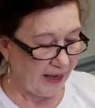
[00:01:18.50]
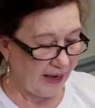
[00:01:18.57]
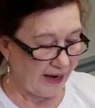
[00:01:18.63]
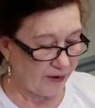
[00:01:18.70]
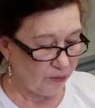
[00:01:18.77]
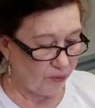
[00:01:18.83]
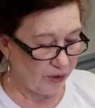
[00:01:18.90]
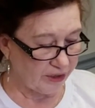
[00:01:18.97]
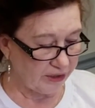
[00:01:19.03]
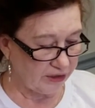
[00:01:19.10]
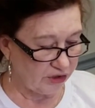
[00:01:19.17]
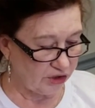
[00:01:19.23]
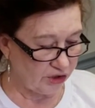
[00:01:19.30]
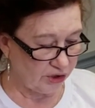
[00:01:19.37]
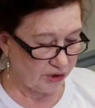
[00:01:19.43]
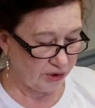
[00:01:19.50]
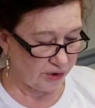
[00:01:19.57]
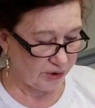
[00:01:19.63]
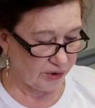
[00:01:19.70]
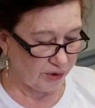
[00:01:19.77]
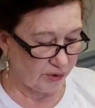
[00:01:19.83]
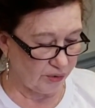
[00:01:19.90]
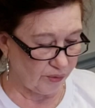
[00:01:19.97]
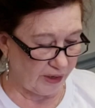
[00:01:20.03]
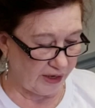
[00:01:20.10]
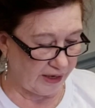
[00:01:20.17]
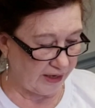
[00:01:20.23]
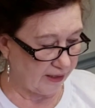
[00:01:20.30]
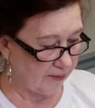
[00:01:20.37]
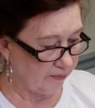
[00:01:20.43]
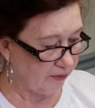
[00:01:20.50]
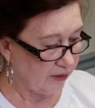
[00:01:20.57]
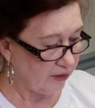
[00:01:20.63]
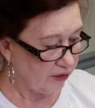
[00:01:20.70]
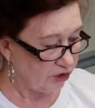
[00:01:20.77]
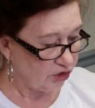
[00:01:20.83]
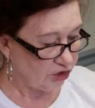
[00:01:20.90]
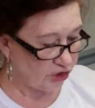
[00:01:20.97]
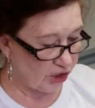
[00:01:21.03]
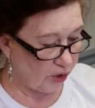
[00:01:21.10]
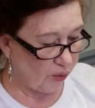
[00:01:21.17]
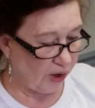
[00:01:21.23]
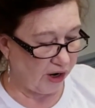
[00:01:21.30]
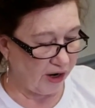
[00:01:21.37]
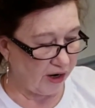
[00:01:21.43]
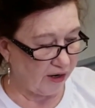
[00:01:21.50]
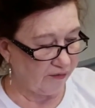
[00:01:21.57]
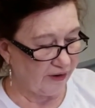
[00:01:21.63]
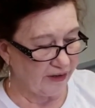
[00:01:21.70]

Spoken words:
I wanted to show off.